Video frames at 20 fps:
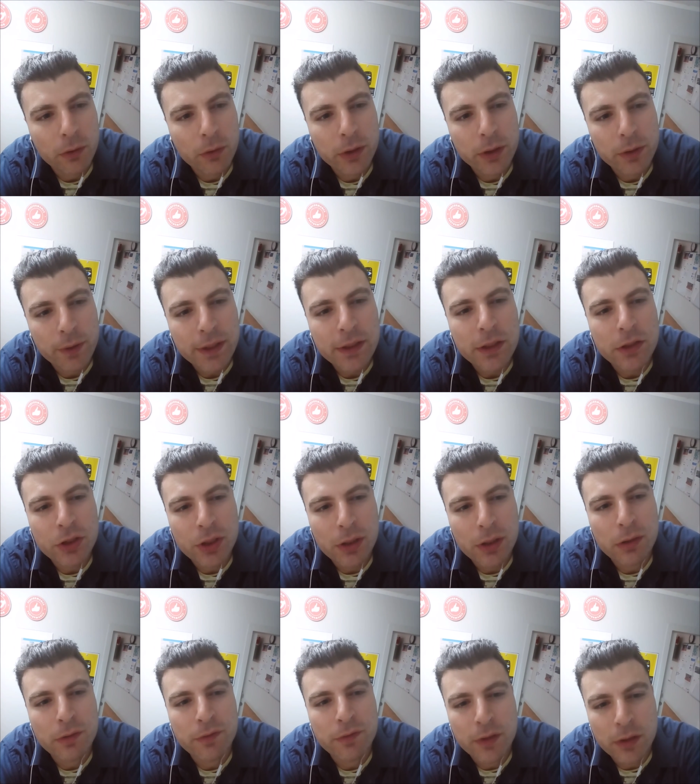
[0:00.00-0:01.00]
Or you're at the
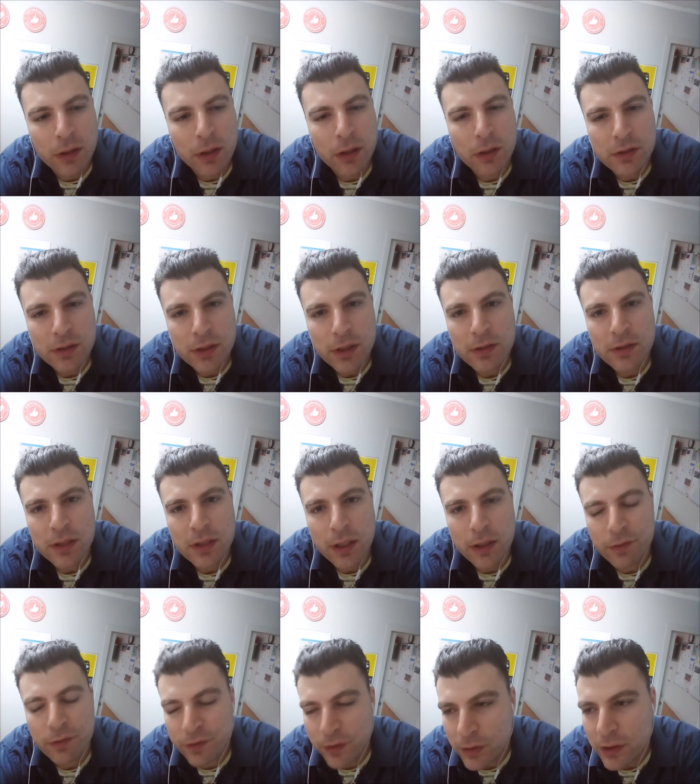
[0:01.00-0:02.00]
chair of the gods, let's say.
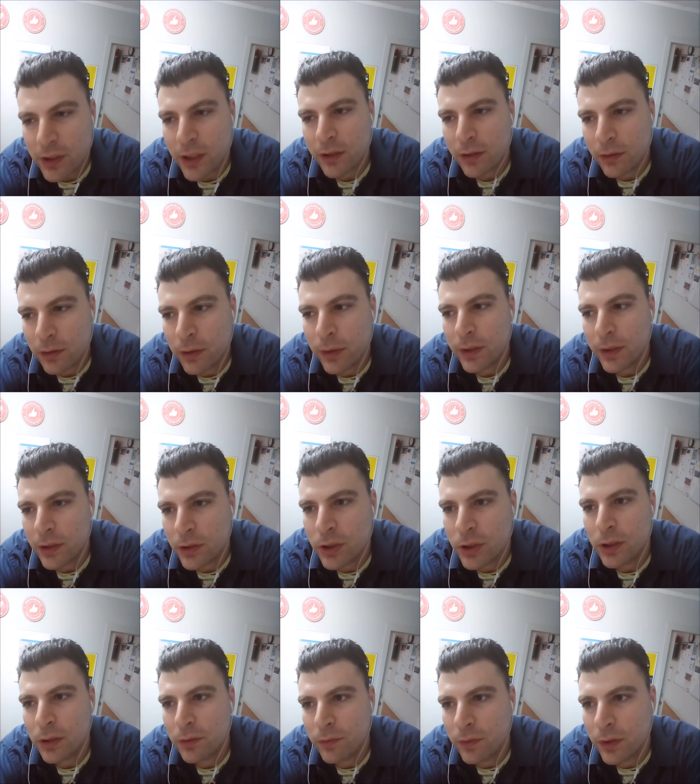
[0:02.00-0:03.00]
It feels like you're at the
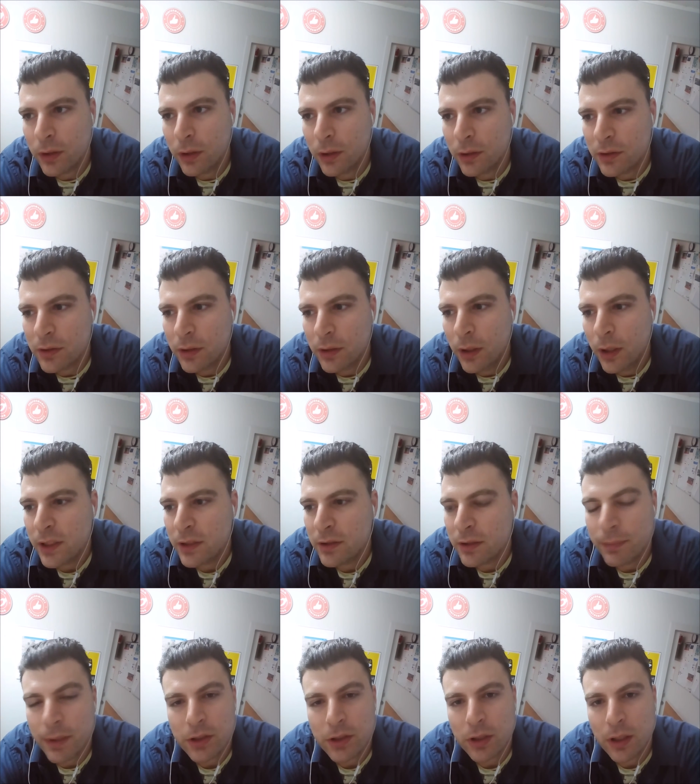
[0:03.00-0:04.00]
chair of the gods.
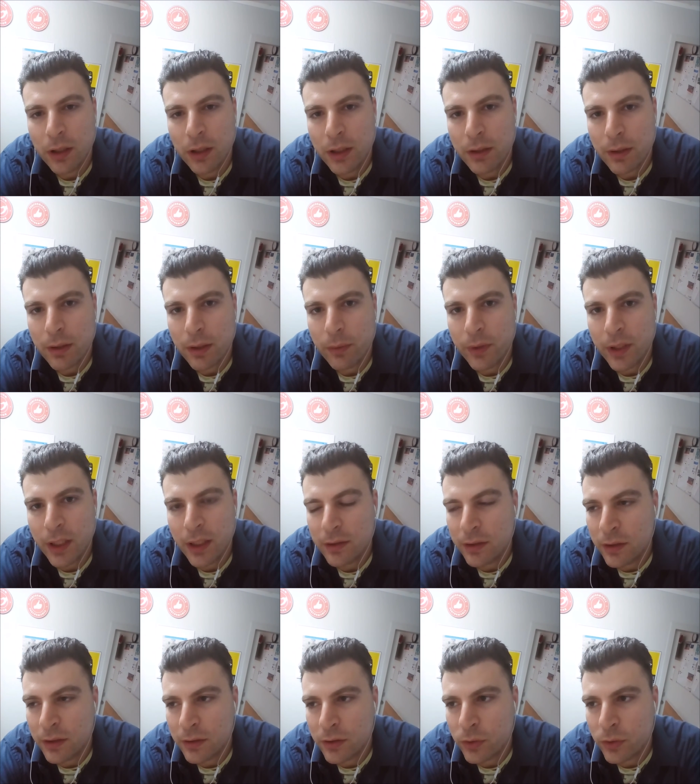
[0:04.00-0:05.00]
Things are much clearer without
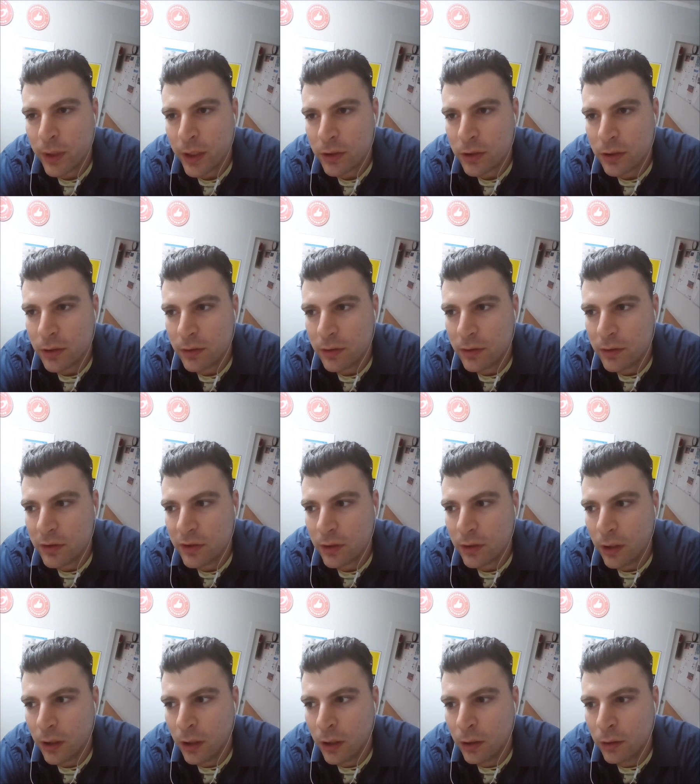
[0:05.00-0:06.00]
the
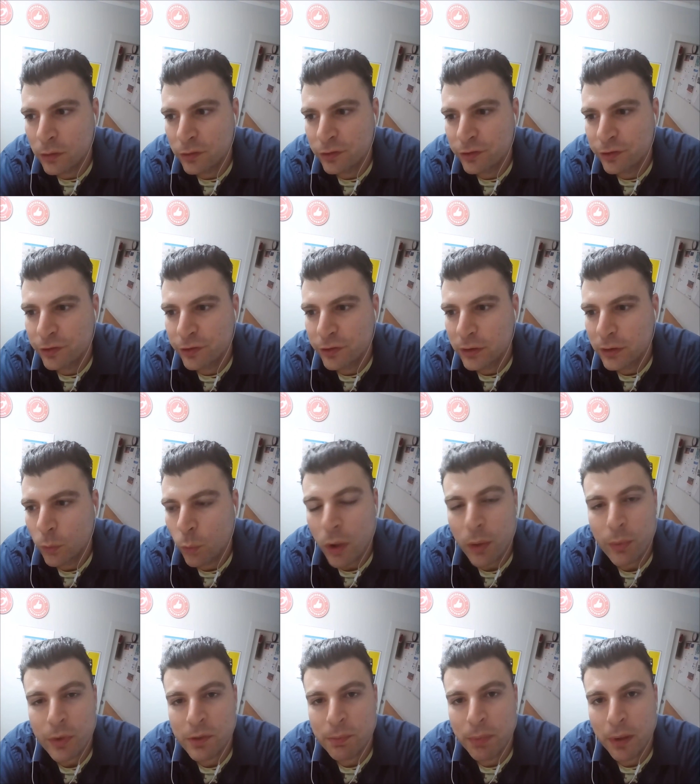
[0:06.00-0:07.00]
distractions of
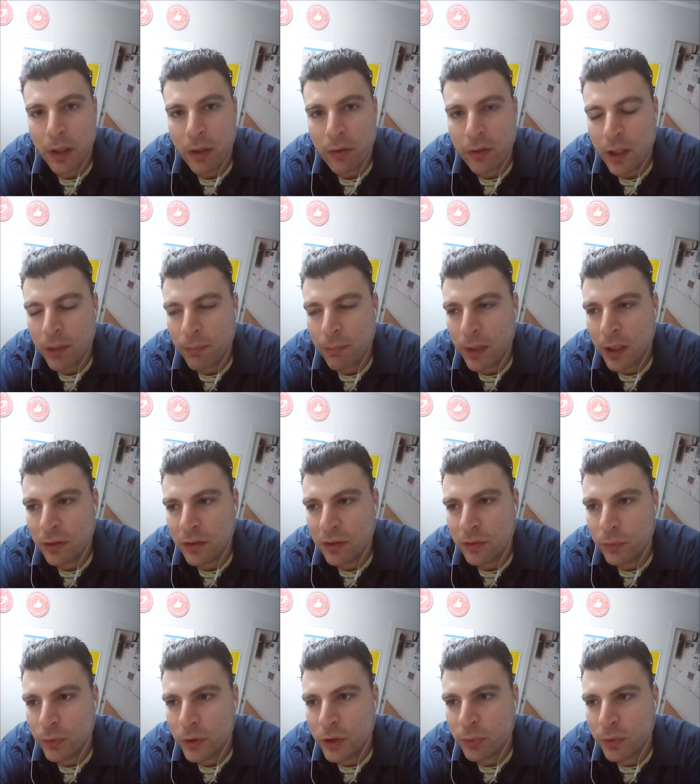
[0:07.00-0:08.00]
what was below that
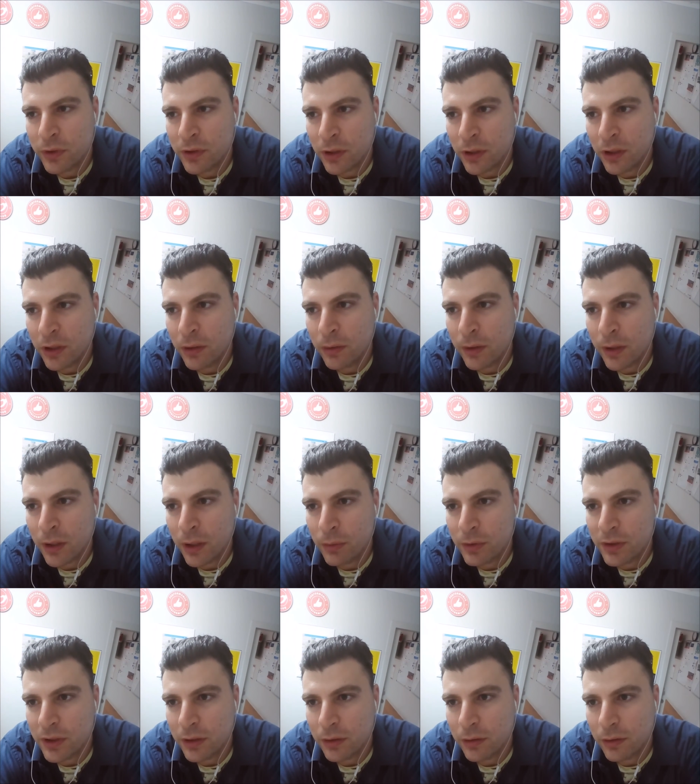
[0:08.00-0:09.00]
mountain, which was a girl that I
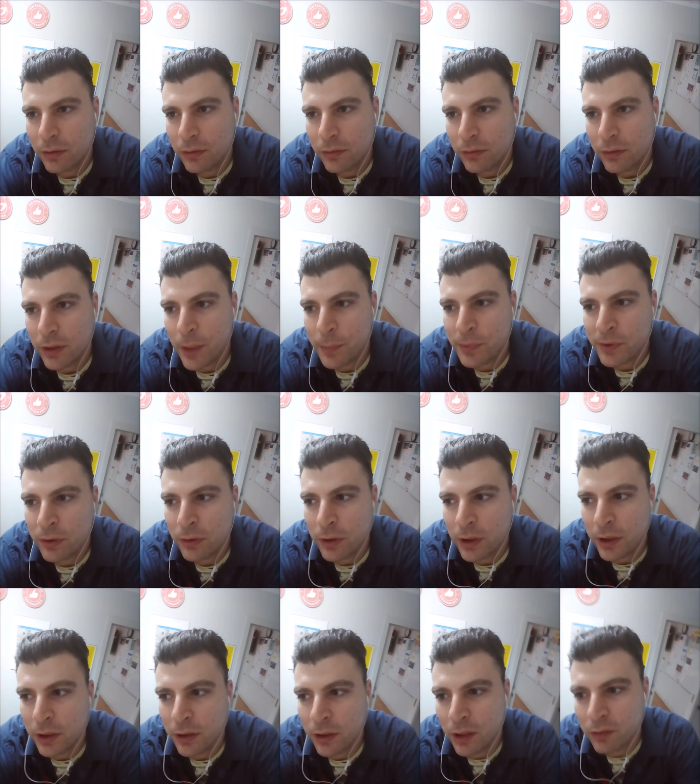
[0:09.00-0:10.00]
was in
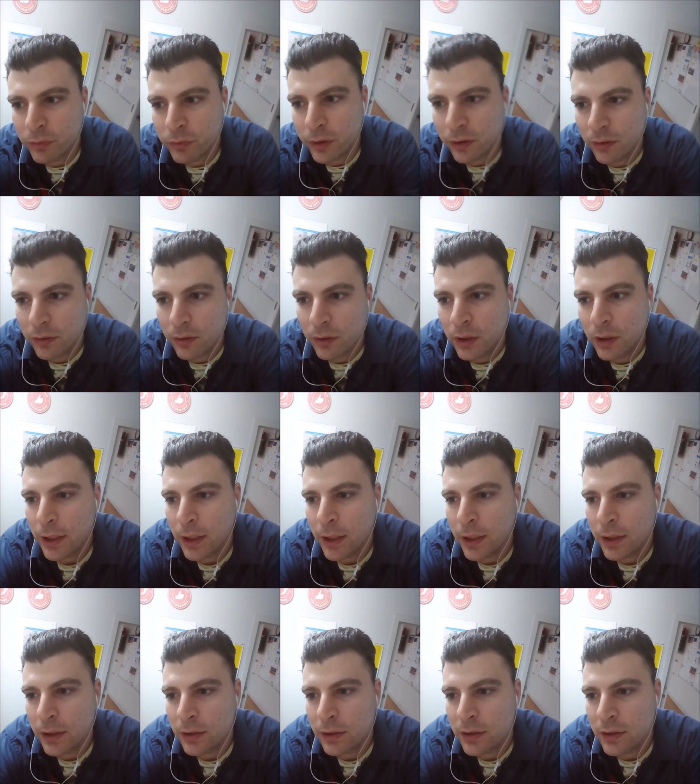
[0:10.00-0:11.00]
absolutely in love with
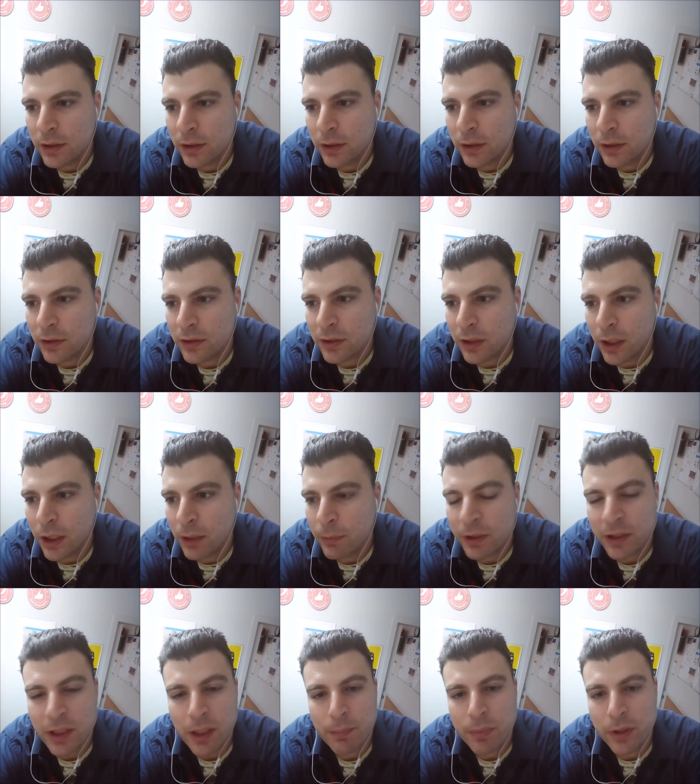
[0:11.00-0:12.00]
and uh, time
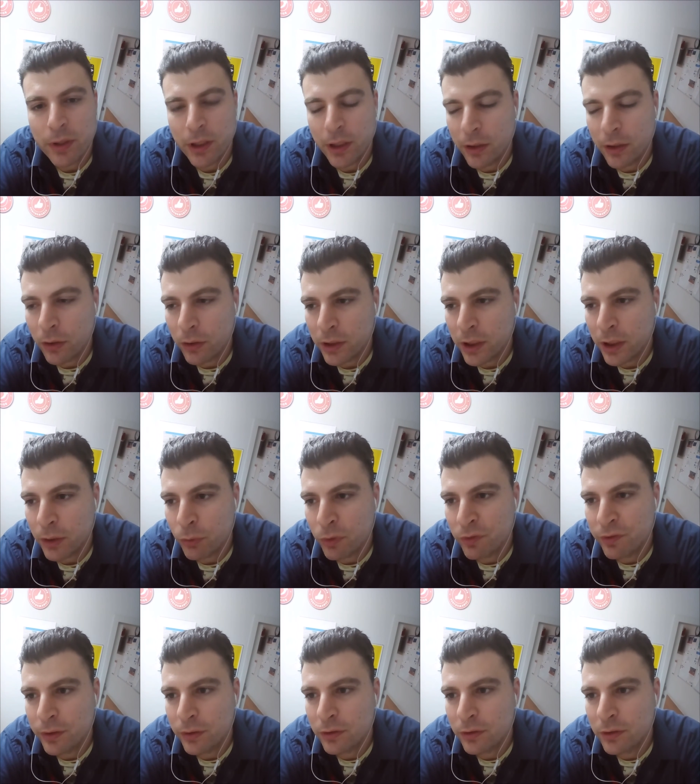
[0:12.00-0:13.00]
at that point had not yet
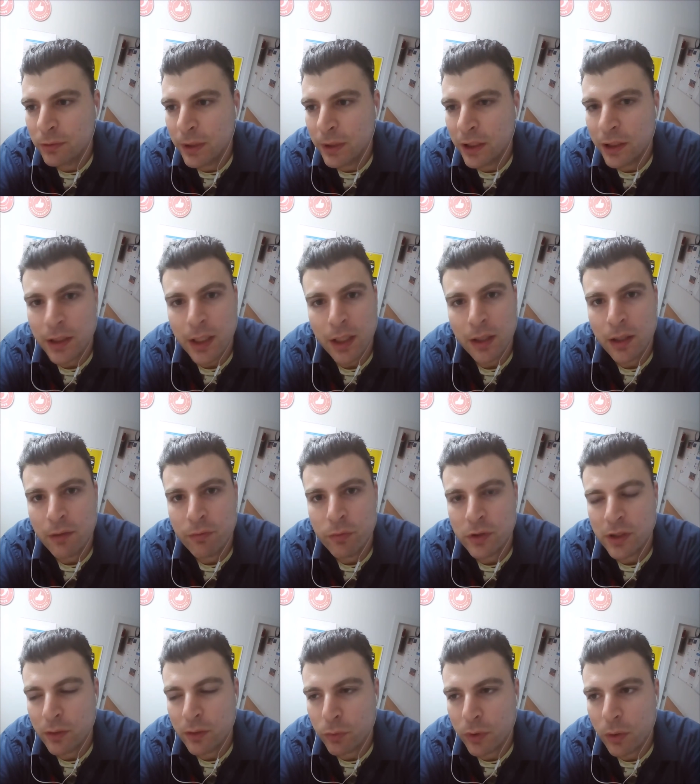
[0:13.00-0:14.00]
revealed to me that that love
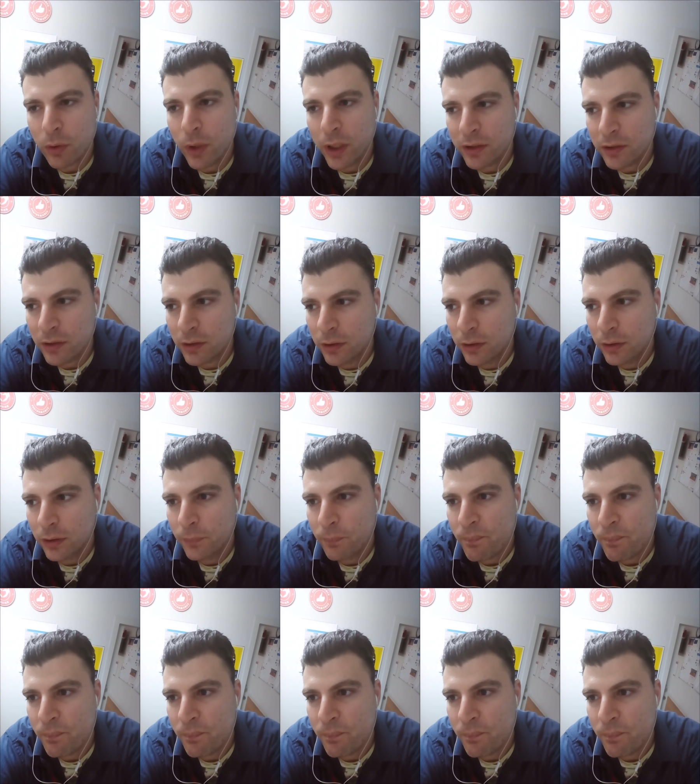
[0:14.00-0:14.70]
was unrequited.